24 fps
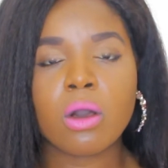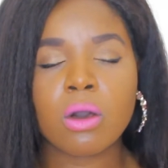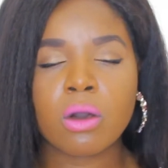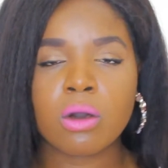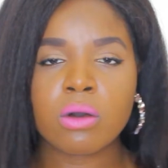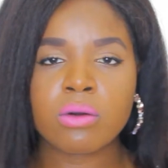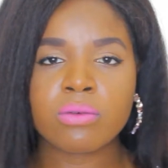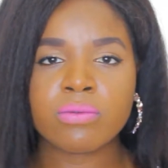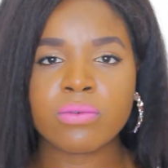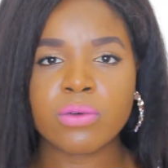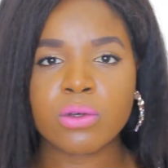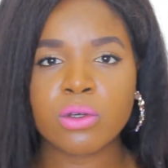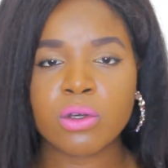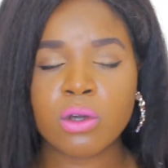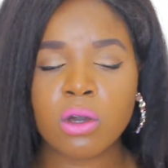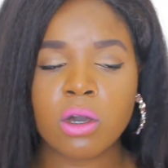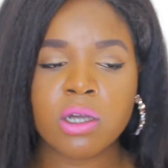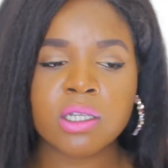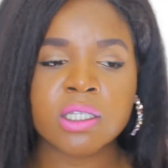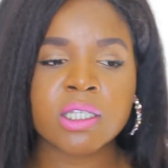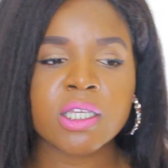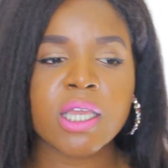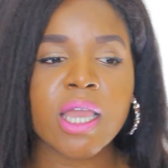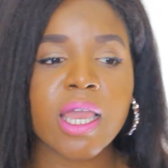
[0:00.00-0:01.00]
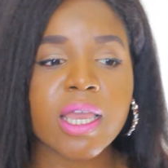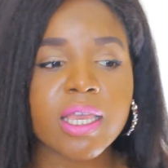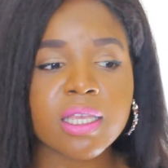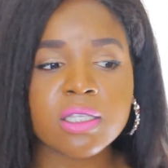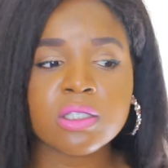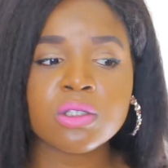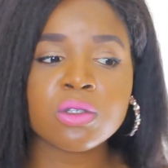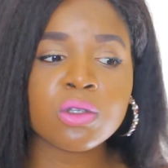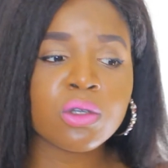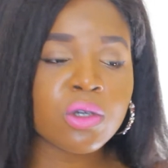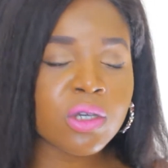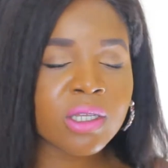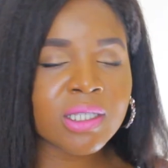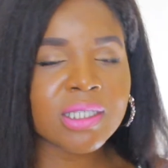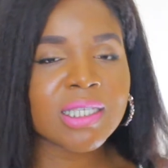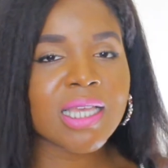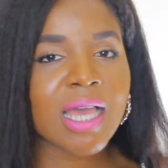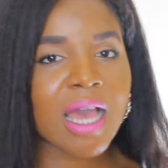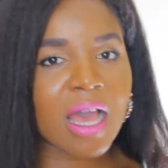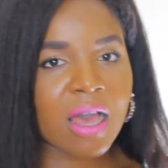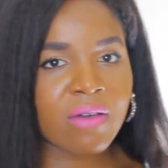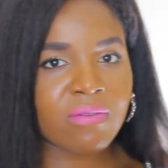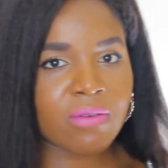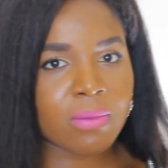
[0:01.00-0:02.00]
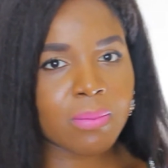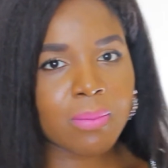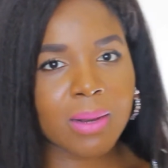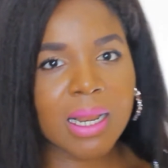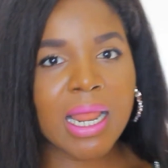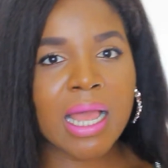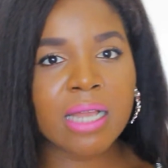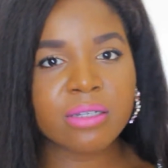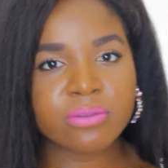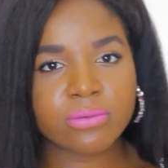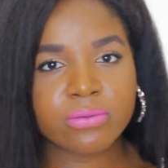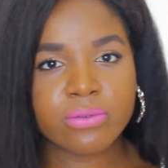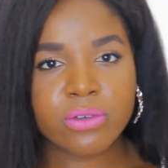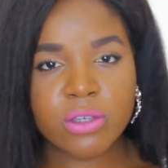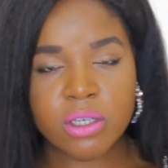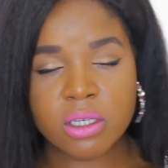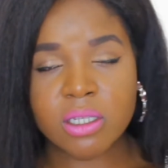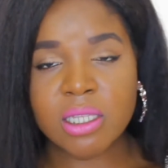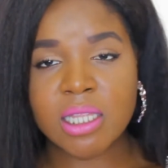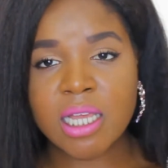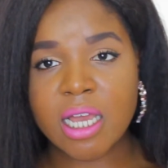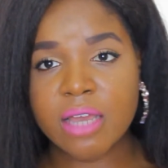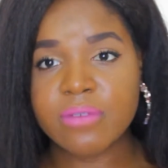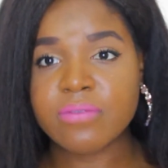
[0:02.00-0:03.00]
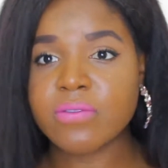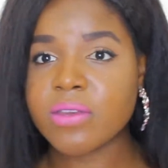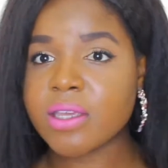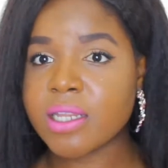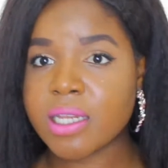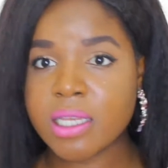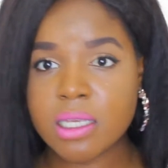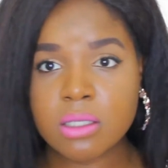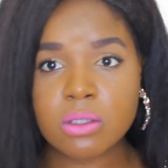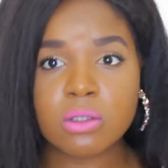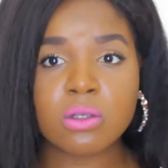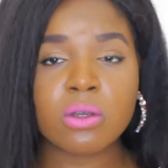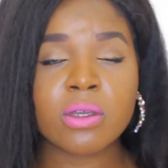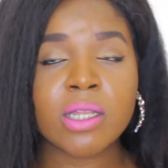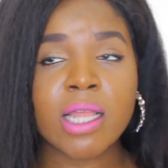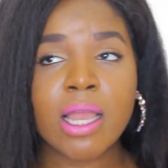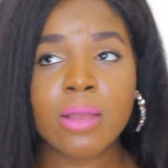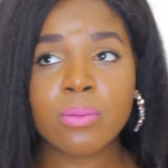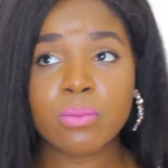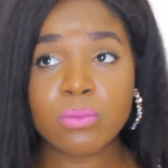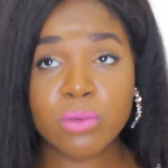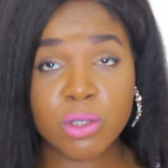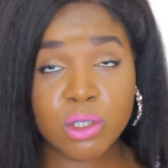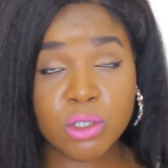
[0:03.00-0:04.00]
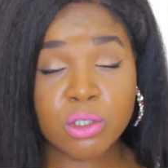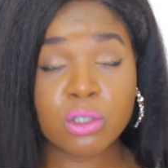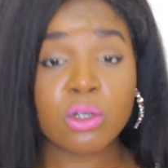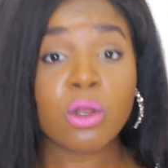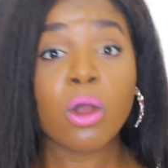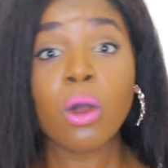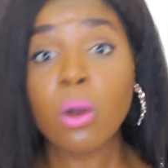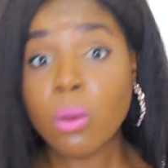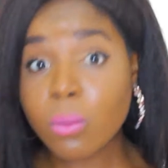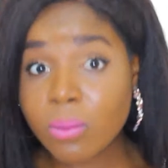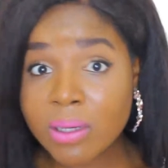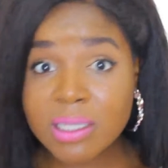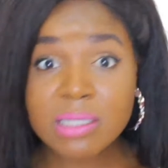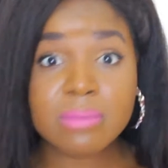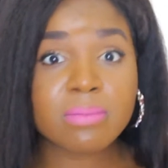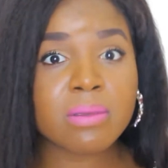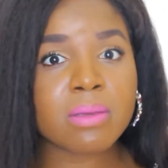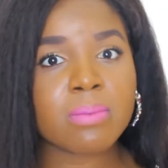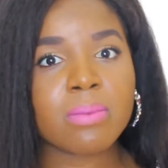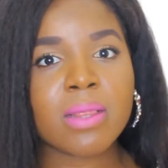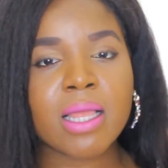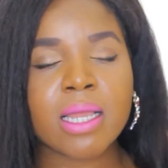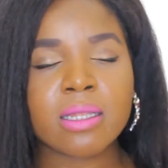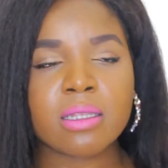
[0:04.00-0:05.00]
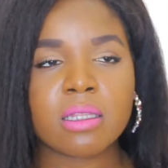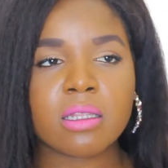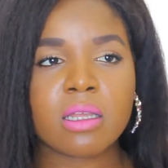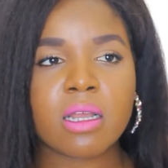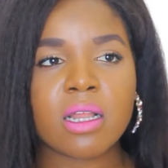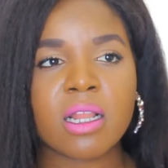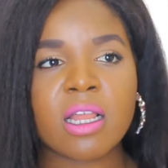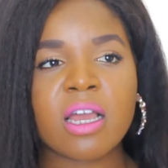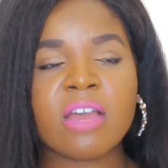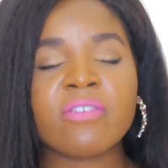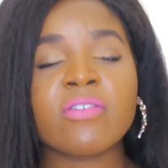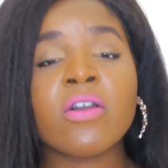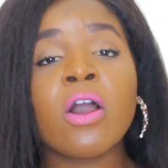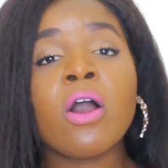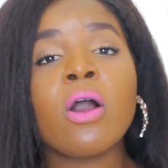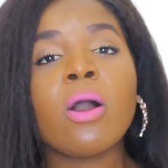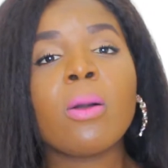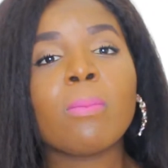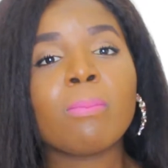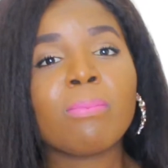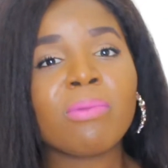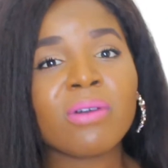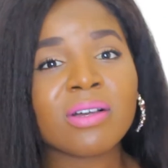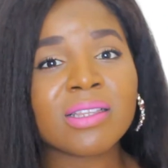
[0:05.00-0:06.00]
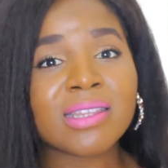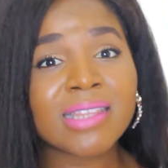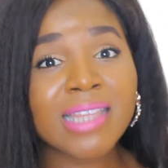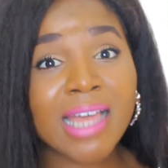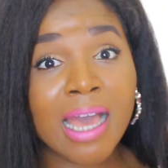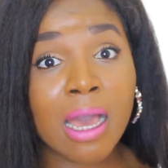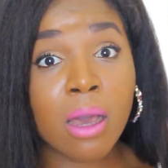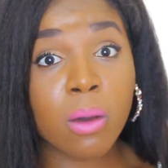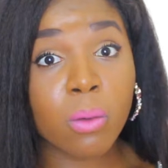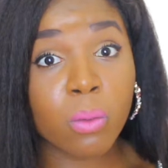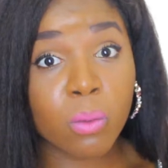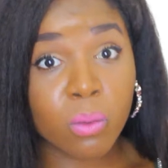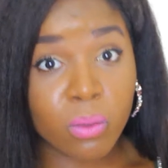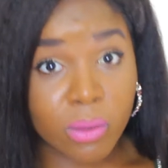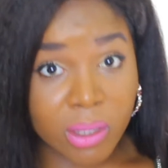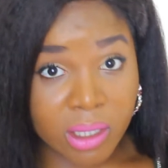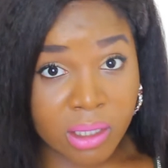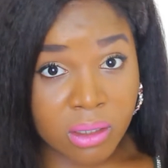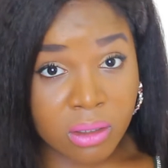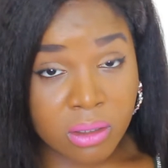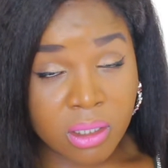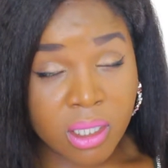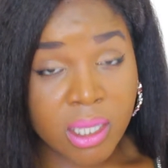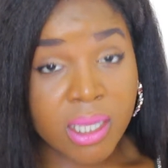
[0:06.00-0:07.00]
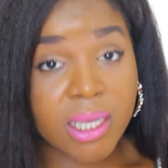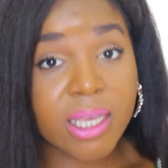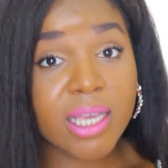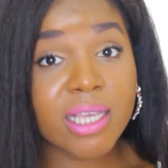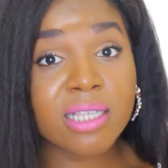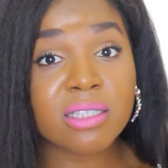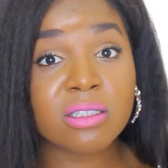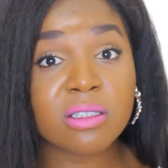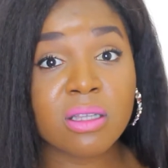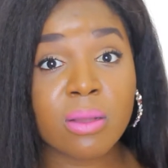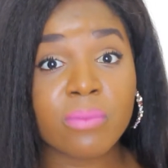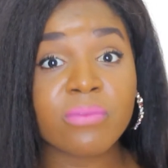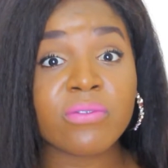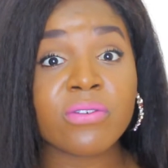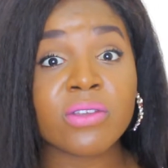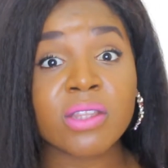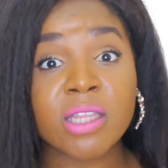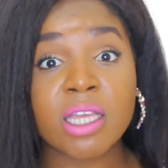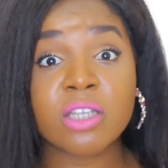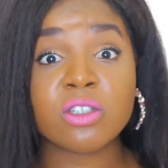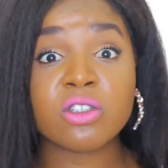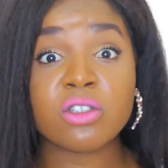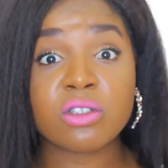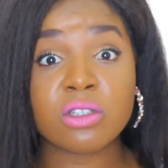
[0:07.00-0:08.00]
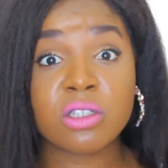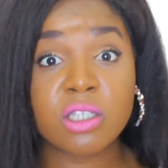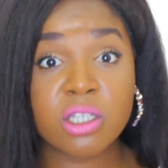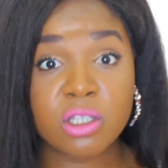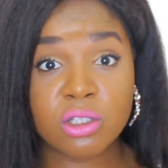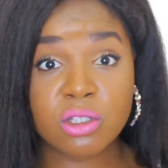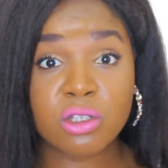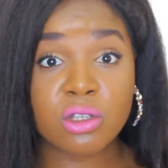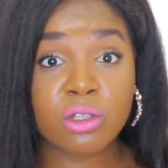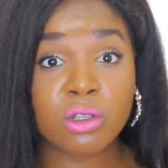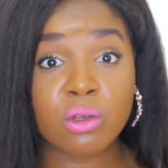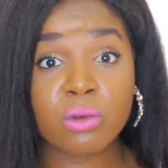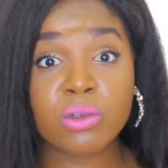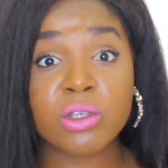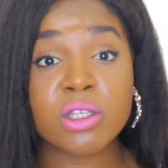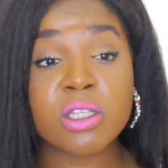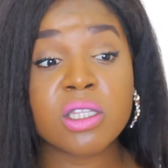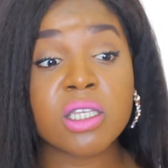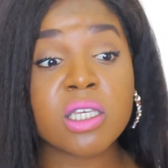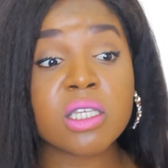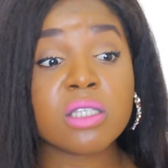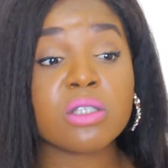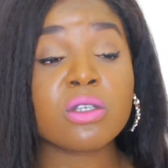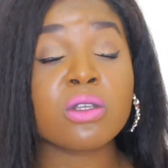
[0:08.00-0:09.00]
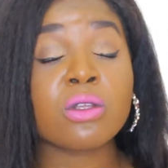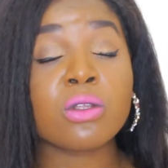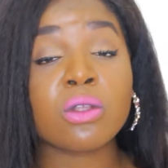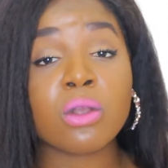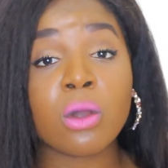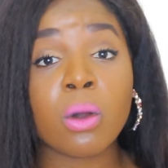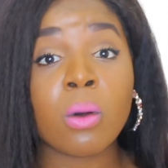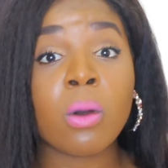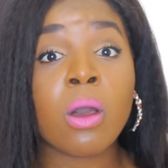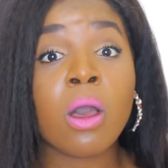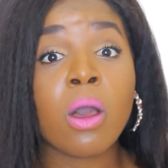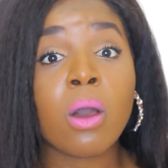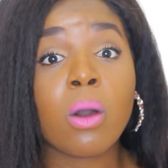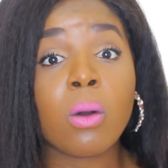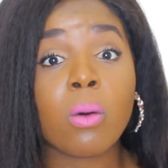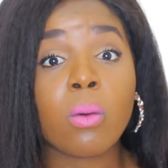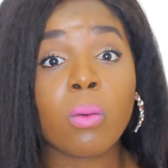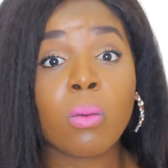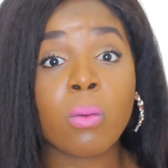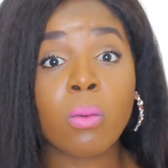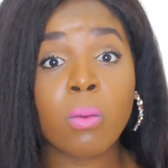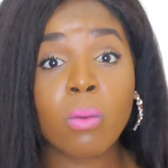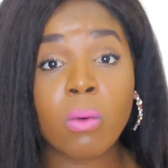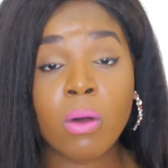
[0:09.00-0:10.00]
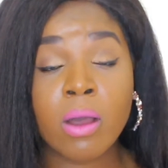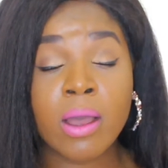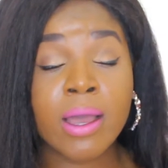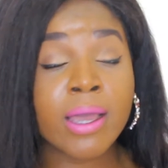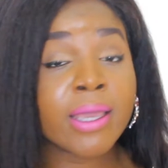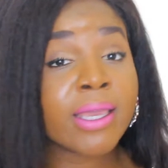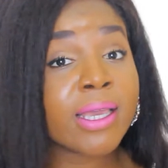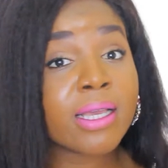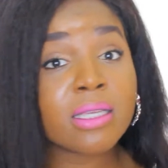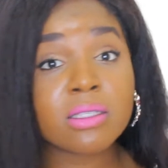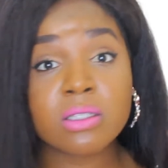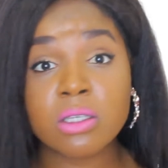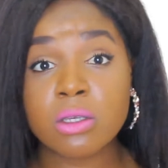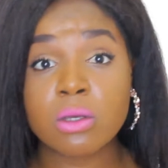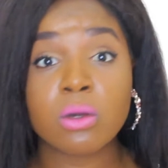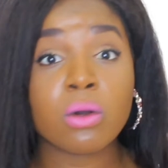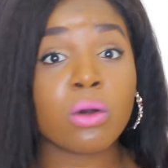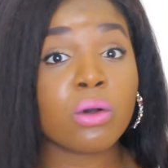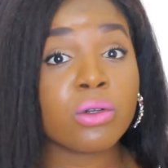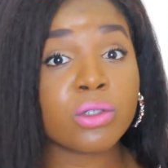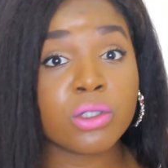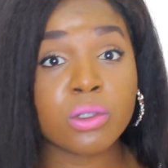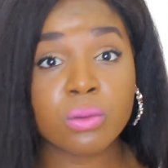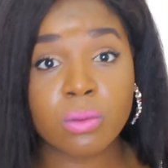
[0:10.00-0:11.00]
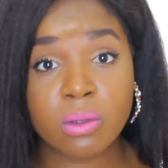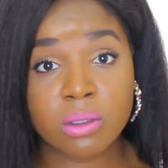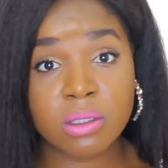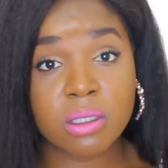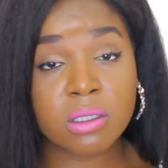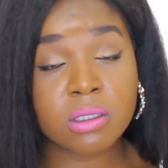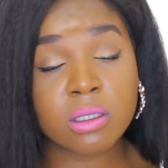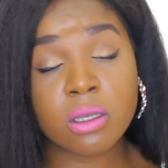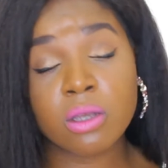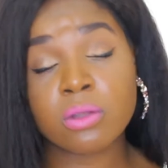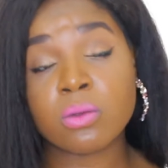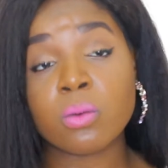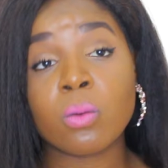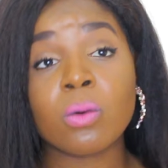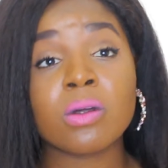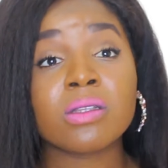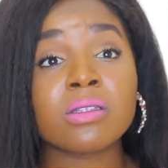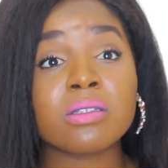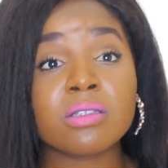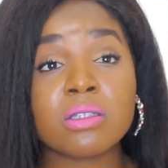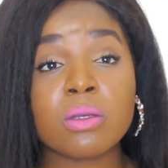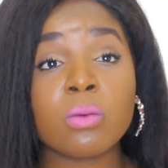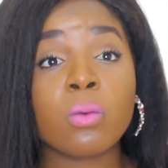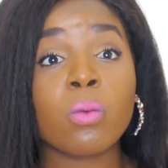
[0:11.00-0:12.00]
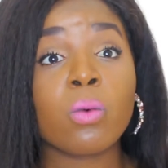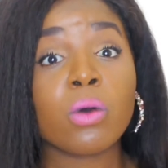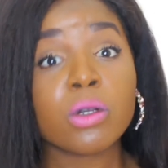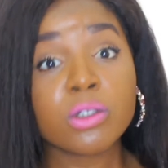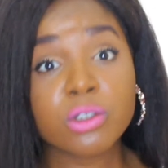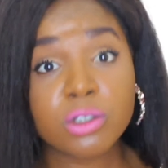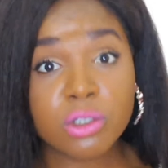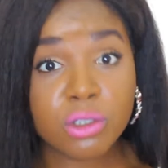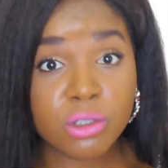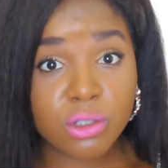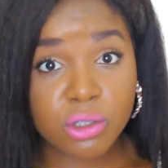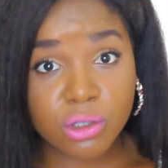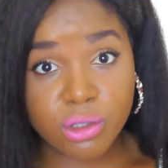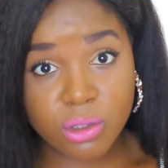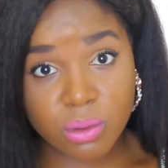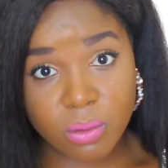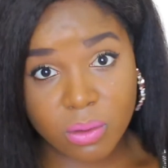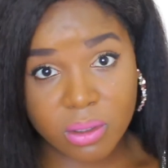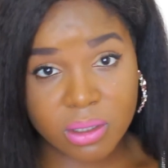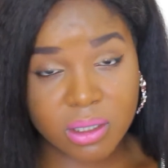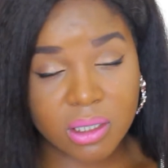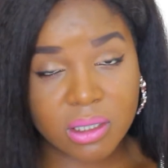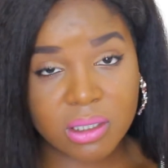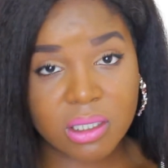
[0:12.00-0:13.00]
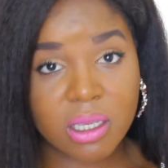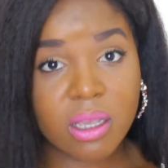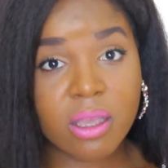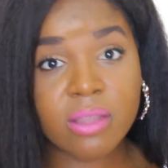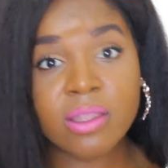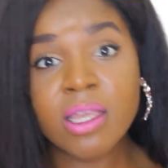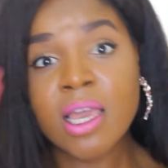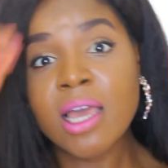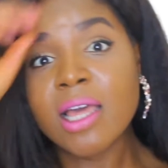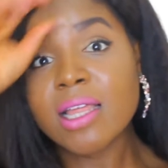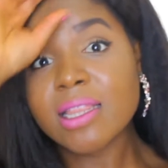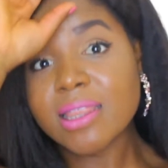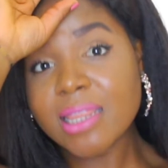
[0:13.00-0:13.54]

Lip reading: of God. It's good to have a plan for your life. It is good, and we should always be planning our life, but that will is something that you need to know. You need to know, why has he called you on this earth? What does he want you to do on this earth?